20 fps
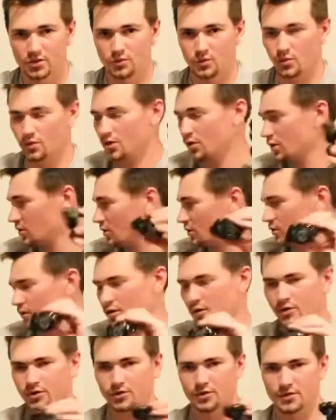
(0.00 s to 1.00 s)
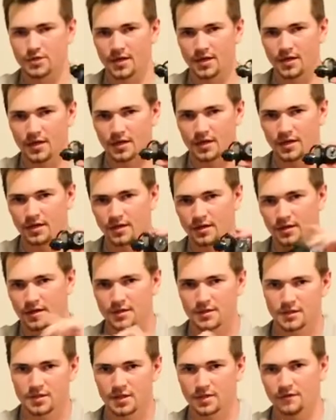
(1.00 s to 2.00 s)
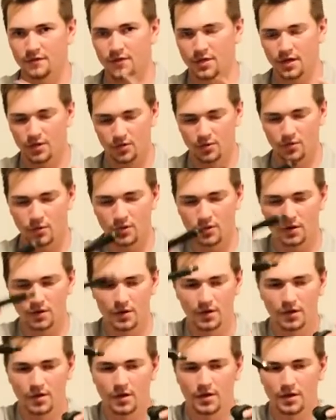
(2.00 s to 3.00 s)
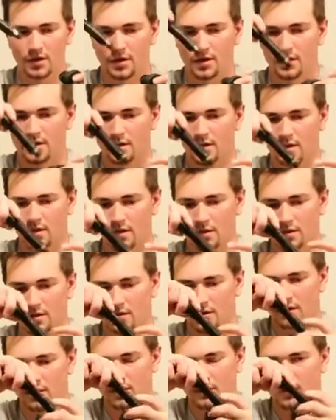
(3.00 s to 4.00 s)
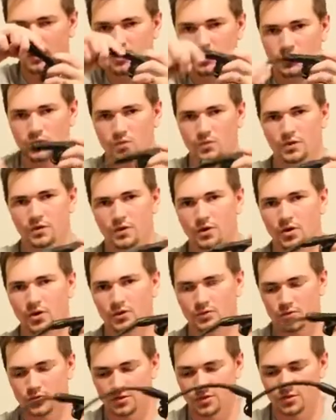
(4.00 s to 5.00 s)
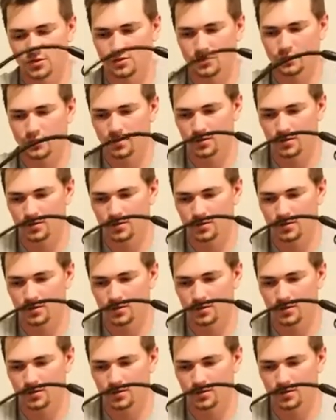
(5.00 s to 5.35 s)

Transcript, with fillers: will go on your tank instead of the other one. And then this is one of the hoses you'll,